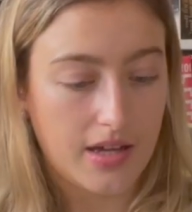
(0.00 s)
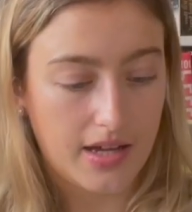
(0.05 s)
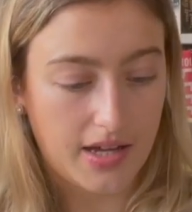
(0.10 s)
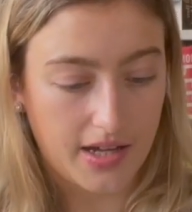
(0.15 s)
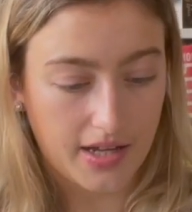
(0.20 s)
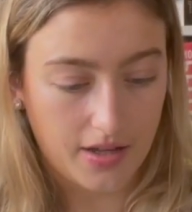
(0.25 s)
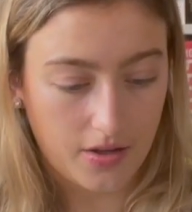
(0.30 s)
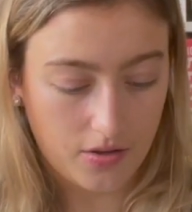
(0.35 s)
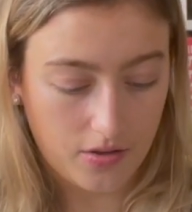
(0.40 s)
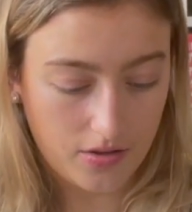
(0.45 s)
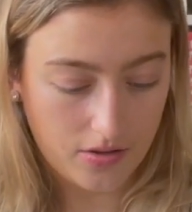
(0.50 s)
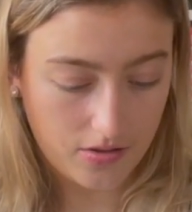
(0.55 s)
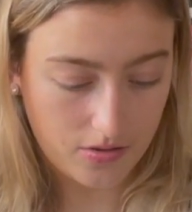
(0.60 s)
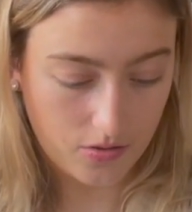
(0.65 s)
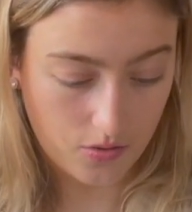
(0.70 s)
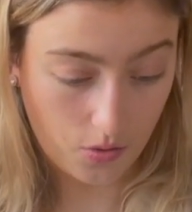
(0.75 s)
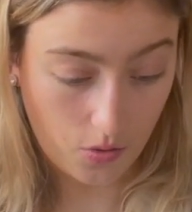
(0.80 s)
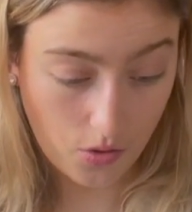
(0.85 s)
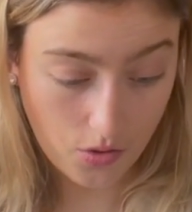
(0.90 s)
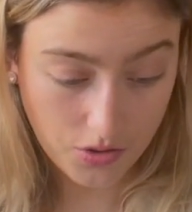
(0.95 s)
I
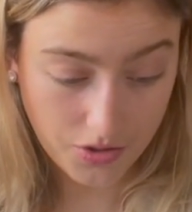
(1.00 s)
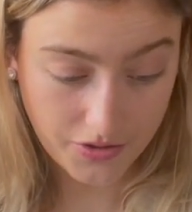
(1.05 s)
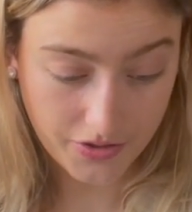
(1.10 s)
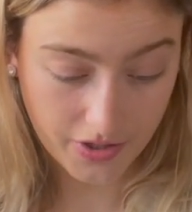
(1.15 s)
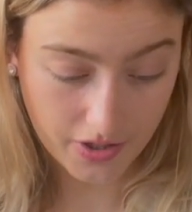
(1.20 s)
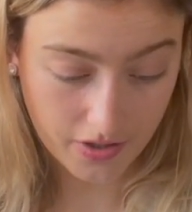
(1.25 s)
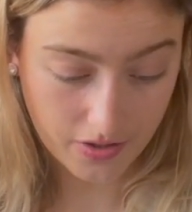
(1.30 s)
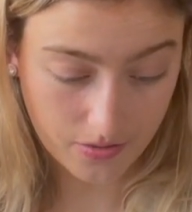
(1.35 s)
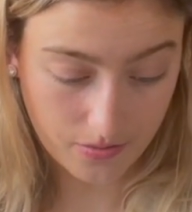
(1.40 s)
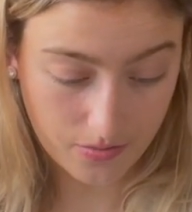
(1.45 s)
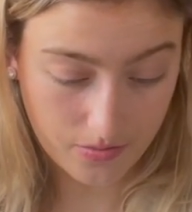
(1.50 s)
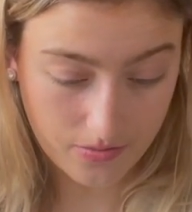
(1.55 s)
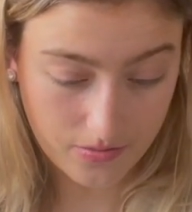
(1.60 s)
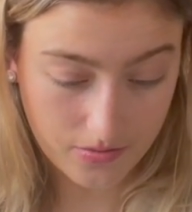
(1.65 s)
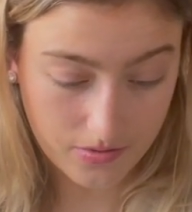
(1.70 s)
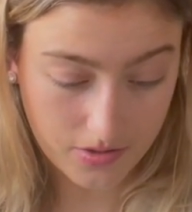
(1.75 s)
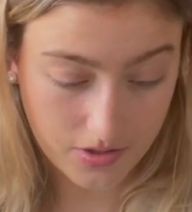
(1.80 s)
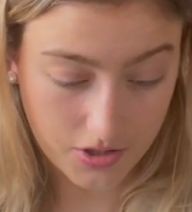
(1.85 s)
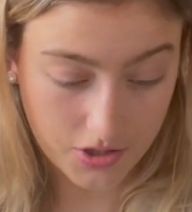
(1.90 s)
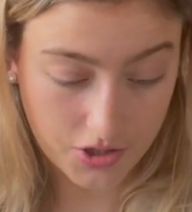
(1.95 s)
also
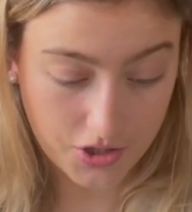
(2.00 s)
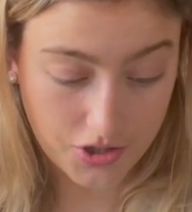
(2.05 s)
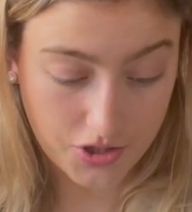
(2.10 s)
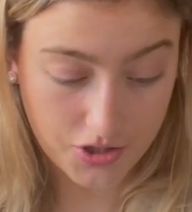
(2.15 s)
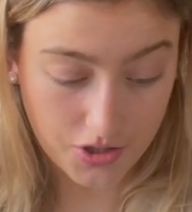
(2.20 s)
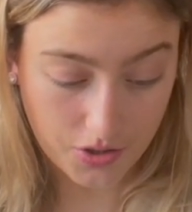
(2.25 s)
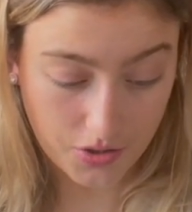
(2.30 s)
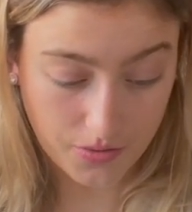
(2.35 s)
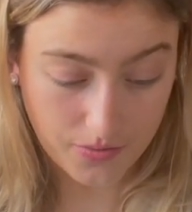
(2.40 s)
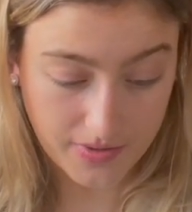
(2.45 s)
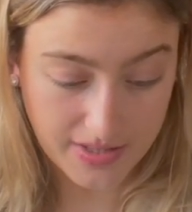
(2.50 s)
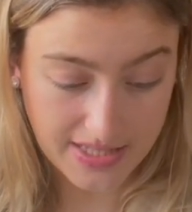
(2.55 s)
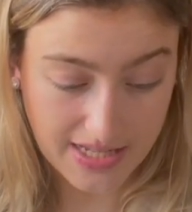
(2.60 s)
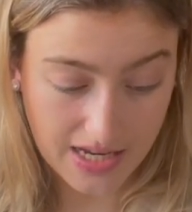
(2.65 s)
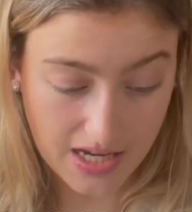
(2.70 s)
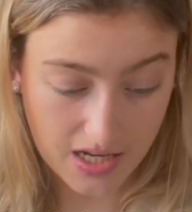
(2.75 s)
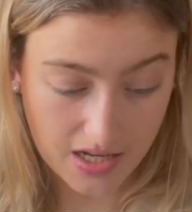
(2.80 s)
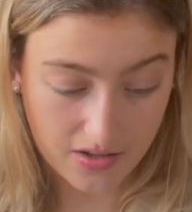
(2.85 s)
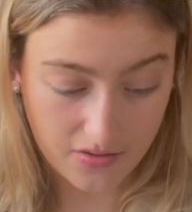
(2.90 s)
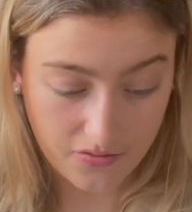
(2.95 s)
don't
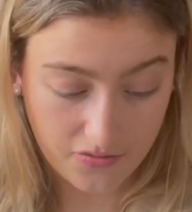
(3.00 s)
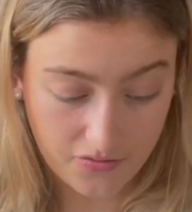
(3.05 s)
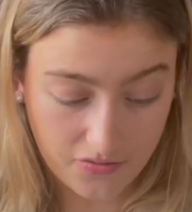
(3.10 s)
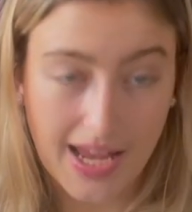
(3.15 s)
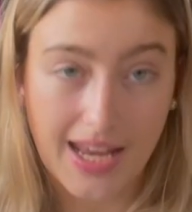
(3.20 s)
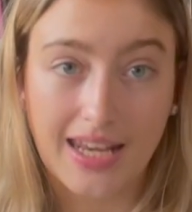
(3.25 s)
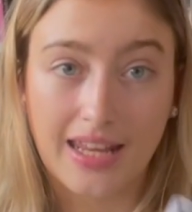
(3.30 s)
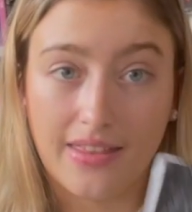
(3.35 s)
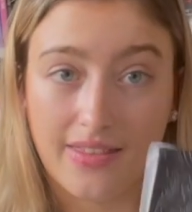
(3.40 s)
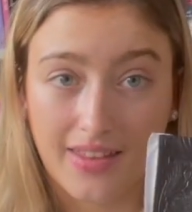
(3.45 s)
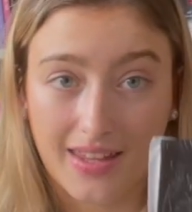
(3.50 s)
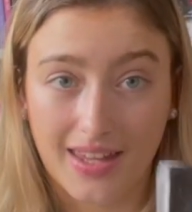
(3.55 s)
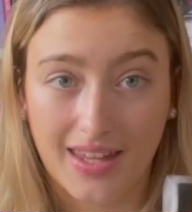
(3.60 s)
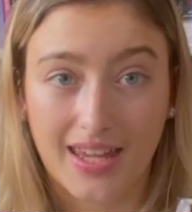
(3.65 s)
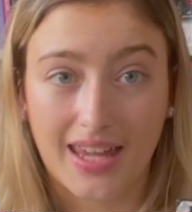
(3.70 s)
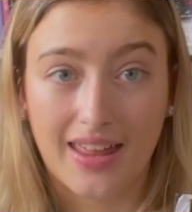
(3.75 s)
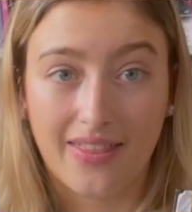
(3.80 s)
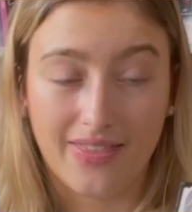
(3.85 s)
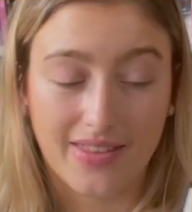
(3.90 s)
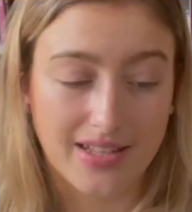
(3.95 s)
have anything
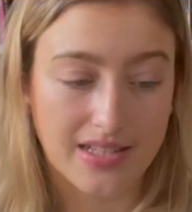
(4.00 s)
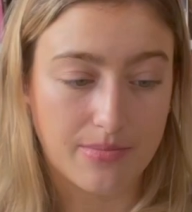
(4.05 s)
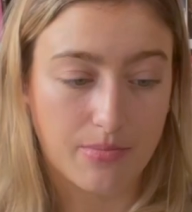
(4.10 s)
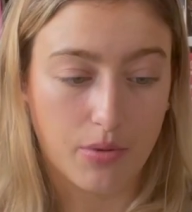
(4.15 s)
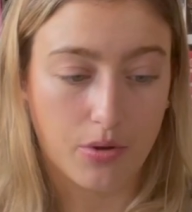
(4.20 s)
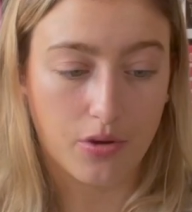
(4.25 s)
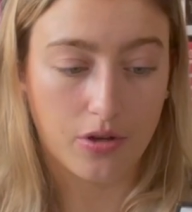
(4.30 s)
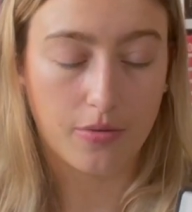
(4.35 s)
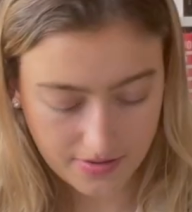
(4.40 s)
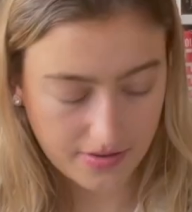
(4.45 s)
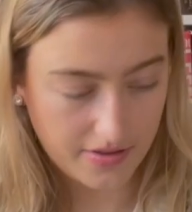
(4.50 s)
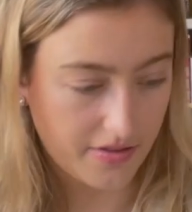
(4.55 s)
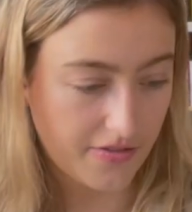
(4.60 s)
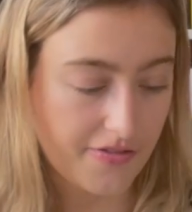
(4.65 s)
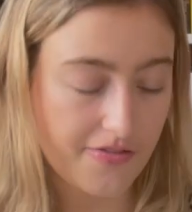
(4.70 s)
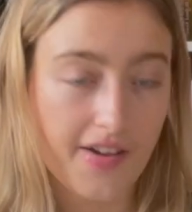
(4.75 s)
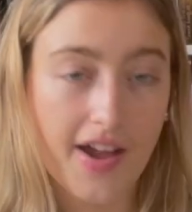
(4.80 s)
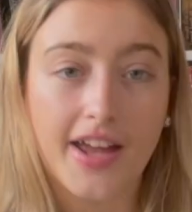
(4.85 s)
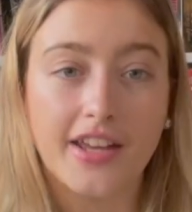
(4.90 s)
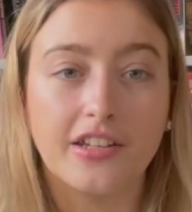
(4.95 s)
in this book. The
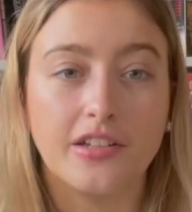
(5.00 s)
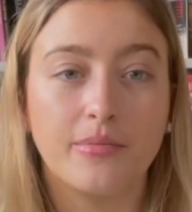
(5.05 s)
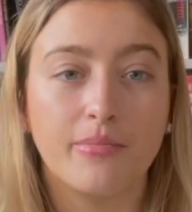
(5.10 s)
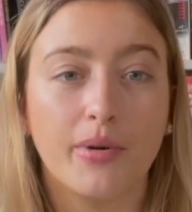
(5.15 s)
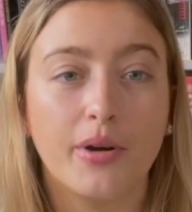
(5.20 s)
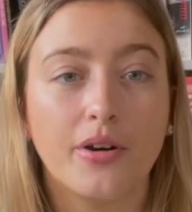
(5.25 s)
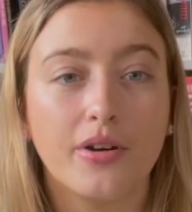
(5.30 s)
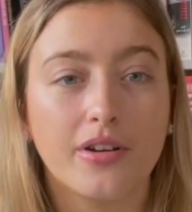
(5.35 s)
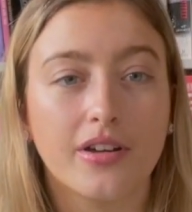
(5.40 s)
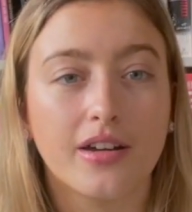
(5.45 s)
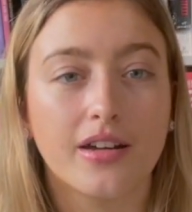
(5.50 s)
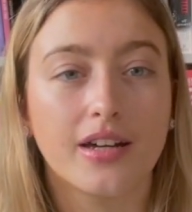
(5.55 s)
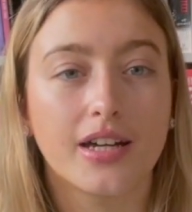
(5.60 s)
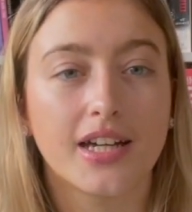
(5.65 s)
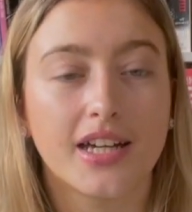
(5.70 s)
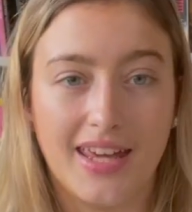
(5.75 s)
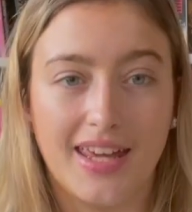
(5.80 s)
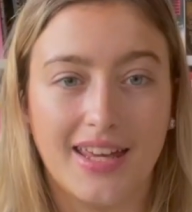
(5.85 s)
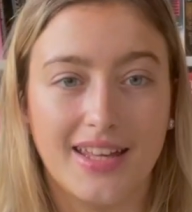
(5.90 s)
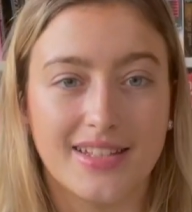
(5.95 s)
final book
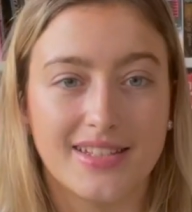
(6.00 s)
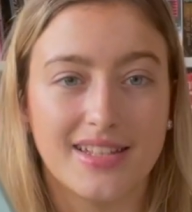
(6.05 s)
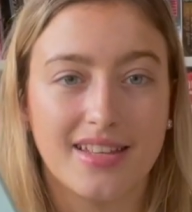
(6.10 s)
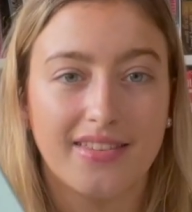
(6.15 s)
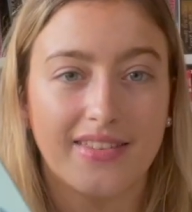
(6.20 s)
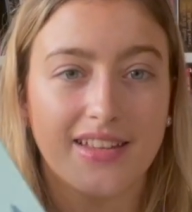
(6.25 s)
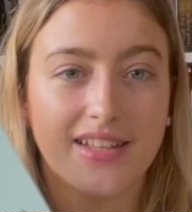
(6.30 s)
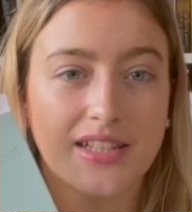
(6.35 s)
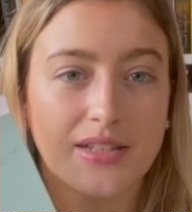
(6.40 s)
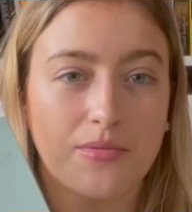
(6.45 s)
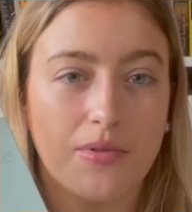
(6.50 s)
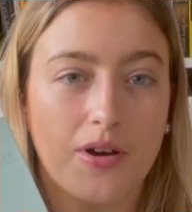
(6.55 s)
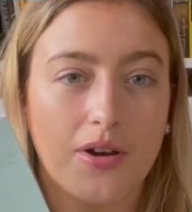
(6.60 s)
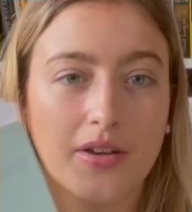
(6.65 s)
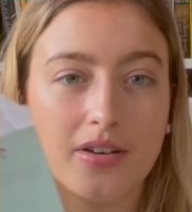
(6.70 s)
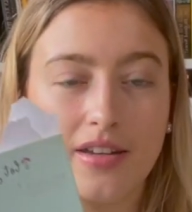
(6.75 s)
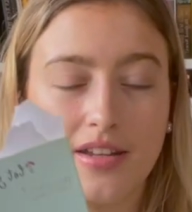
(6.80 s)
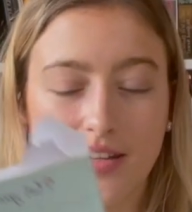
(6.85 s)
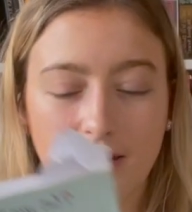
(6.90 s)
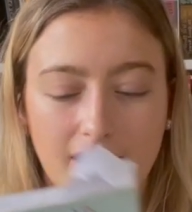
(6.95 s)
is this one.